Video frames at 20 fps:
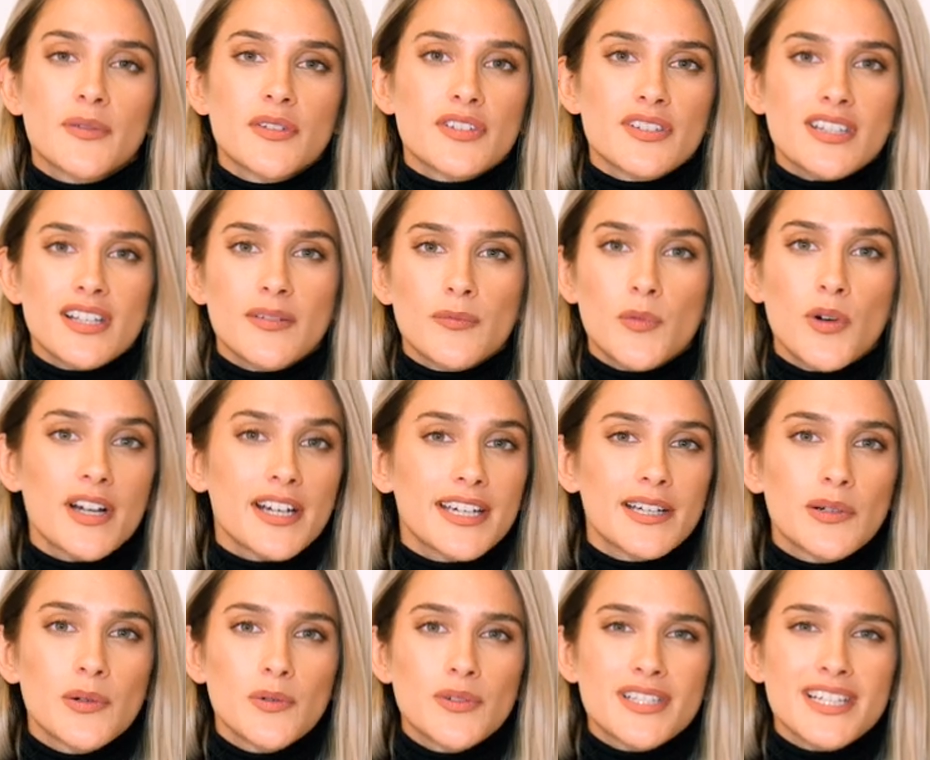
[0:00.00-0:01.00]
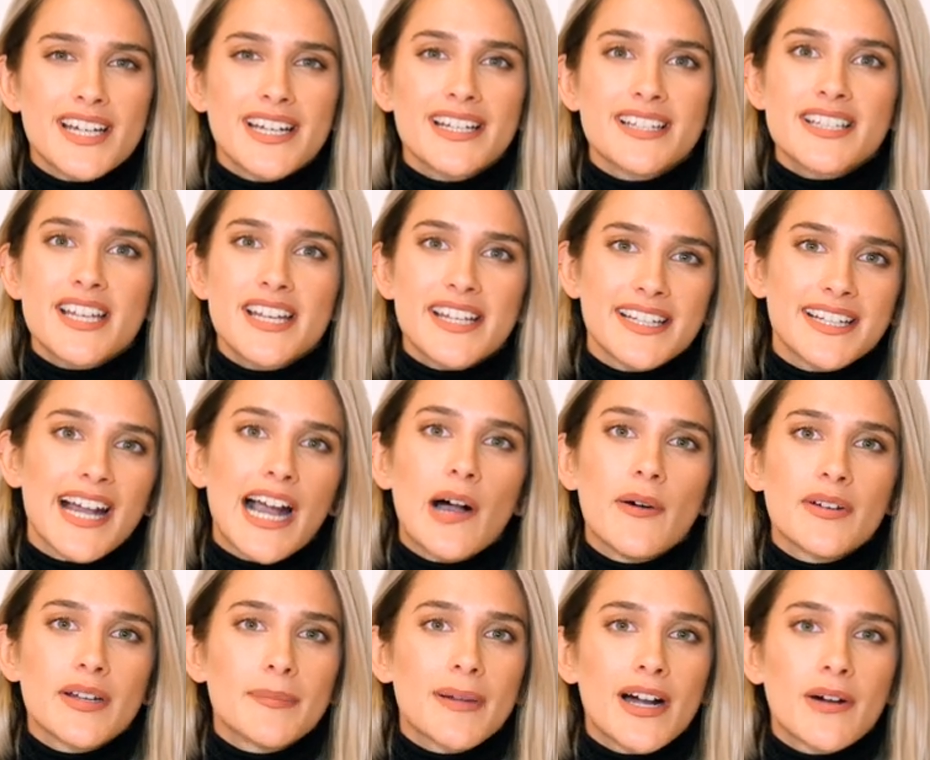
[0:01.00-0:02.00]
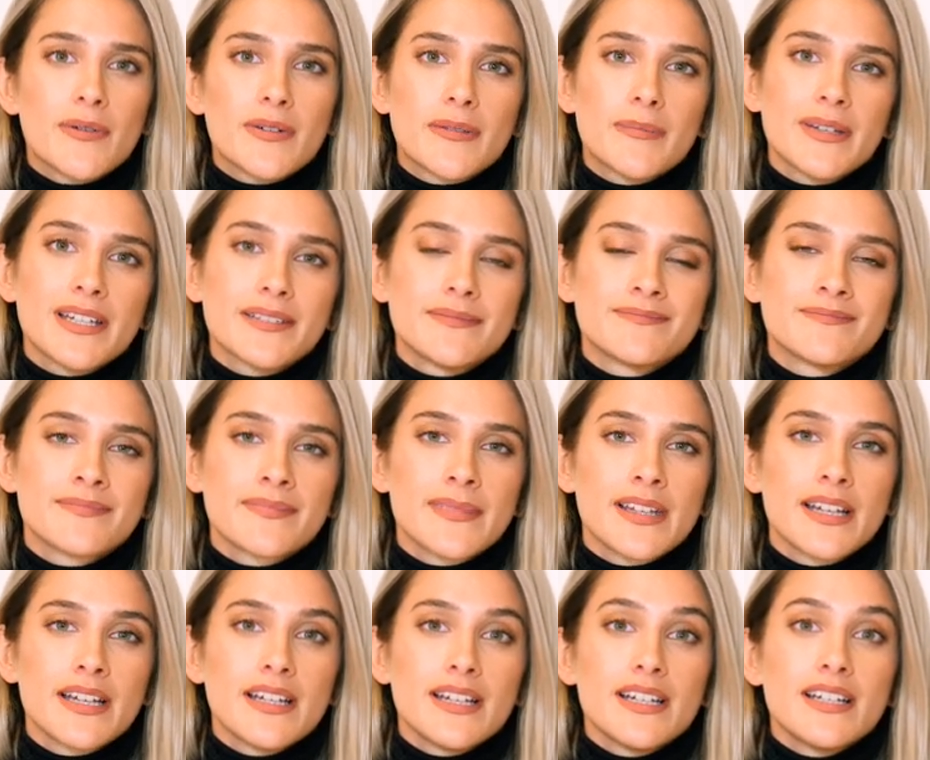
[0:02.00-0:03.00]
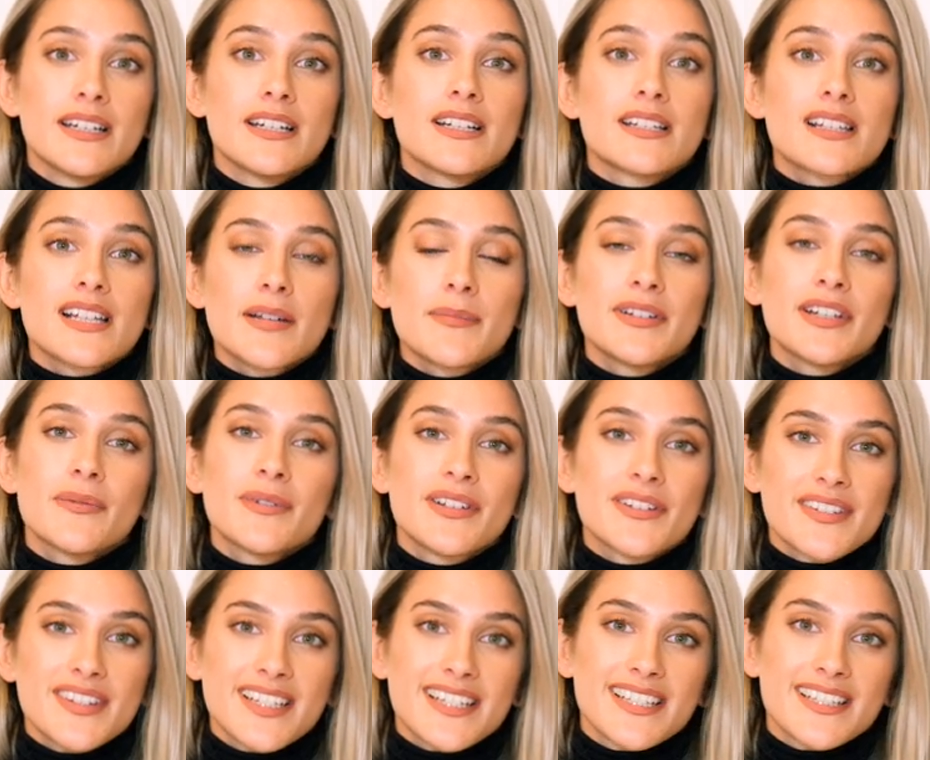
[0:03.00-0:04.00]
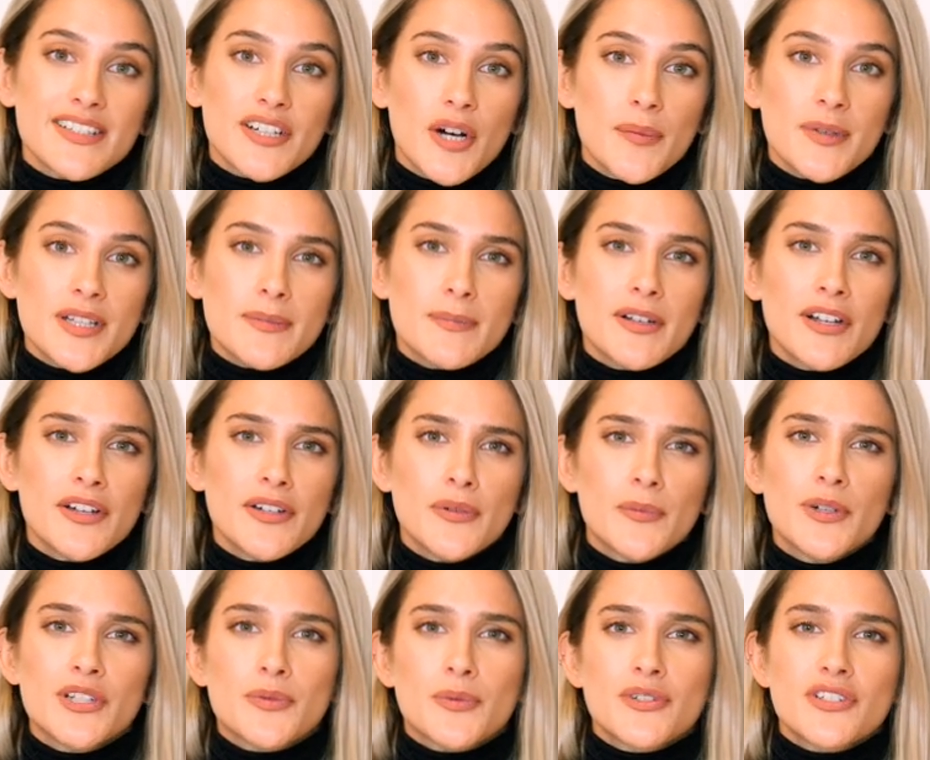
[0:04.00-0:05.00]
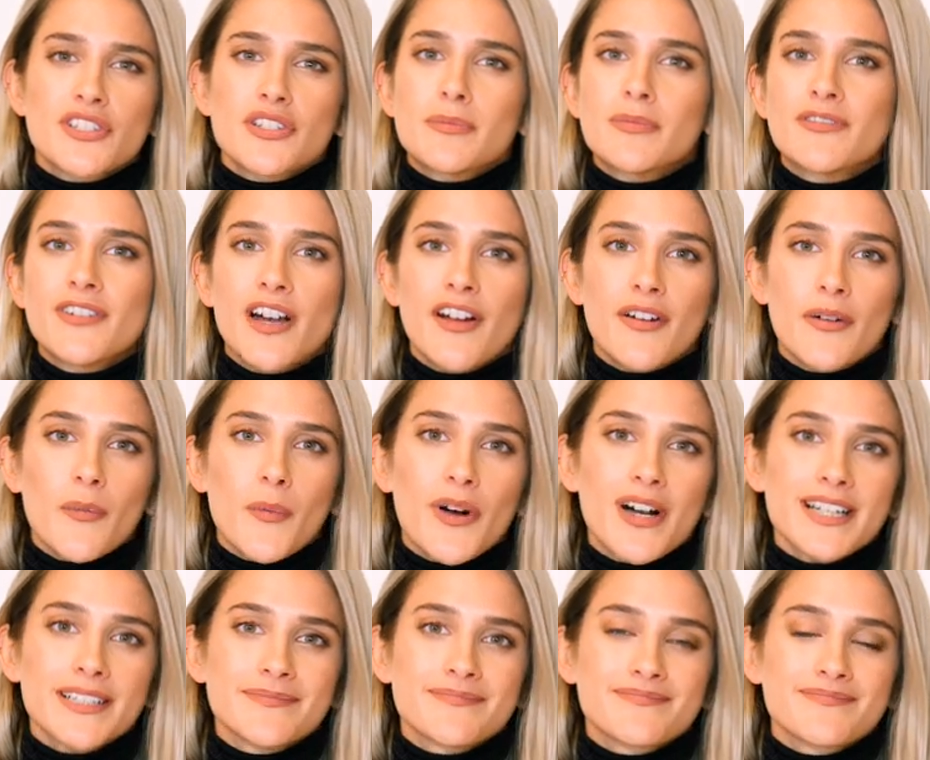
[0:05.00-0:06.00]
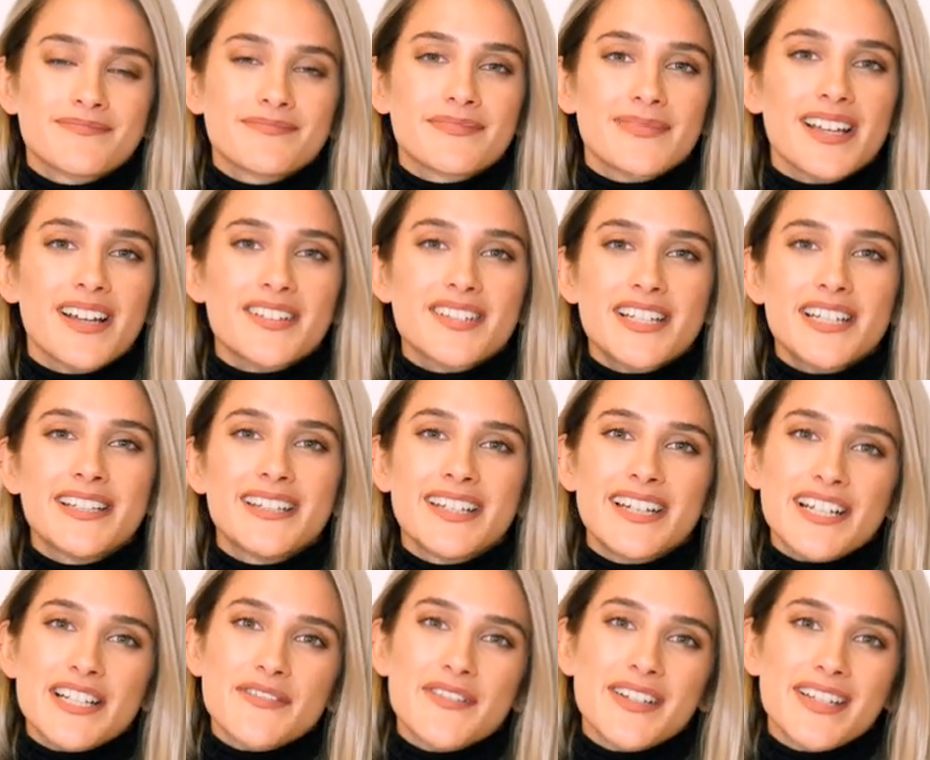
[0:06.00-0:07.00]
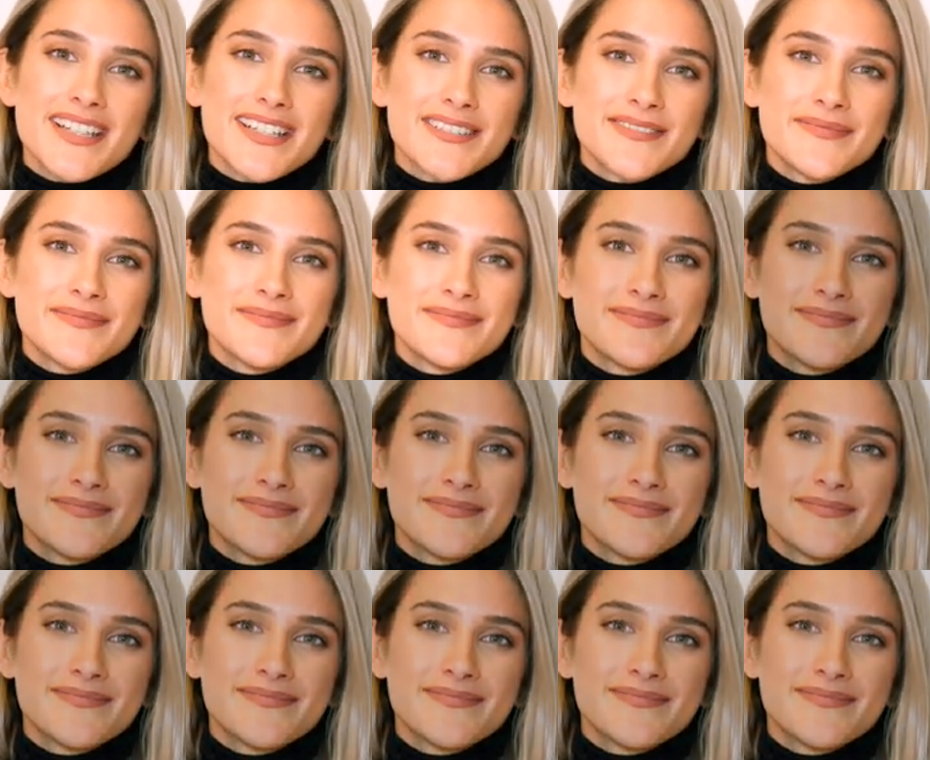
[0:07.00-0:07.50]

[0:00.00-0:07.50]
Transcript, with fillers: was working all day and taking it out and about with me. So let me know what you think in the comments below, which one do you prefer and why. I'll see you in the next video.